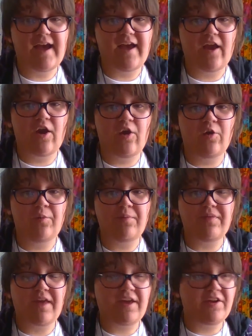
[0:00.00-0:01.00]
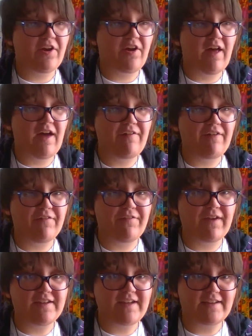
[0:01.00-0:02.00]
I hope that you're all having a
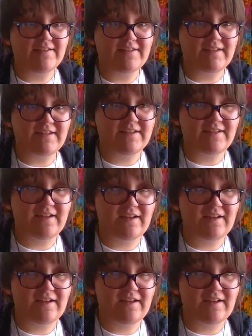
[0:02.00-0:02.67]
fantastic